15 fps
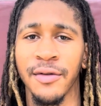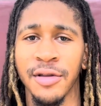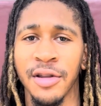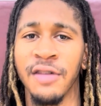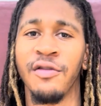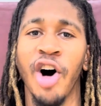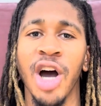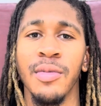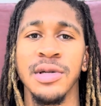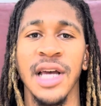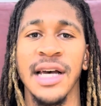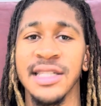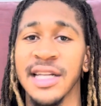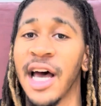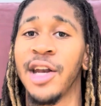the volume of
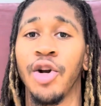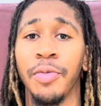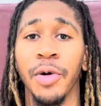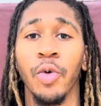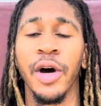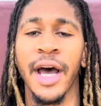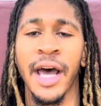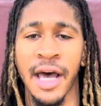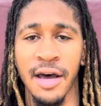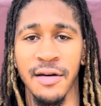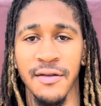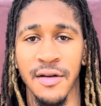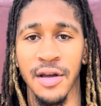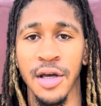shots that I normally would have.